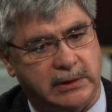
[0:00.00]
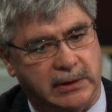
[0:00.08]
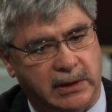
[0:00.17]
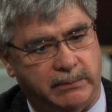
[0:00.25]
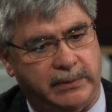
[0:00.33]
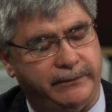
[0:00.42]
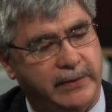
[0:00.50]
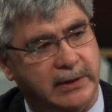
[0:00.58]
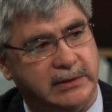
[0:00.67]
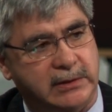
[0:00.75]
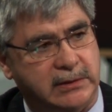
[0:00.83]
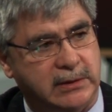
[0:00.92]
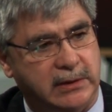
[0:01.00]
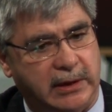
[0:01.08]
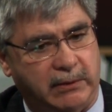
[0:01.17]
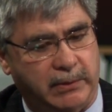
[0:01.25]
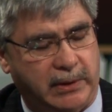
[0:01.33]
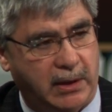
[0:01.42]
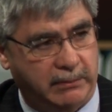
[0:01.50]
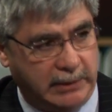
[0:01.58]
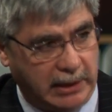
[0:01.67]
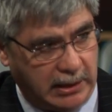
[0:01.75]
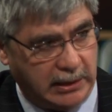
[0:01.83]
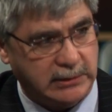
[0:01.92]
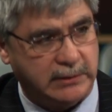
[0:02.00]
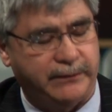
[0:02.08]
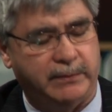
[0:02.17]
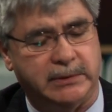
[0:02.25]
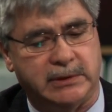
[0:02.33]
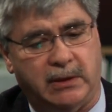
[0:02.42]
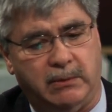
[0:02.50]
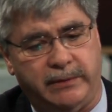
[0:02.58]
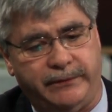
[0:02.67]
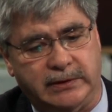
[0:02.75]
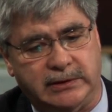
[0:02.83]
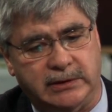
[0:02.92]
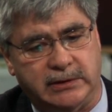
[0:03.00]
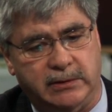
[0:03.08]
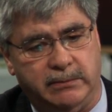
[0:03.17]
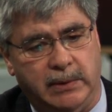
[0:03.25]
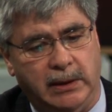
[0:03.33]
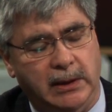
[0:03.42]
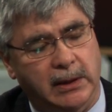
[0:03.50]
a number of kids that would come to us from the child welfare system.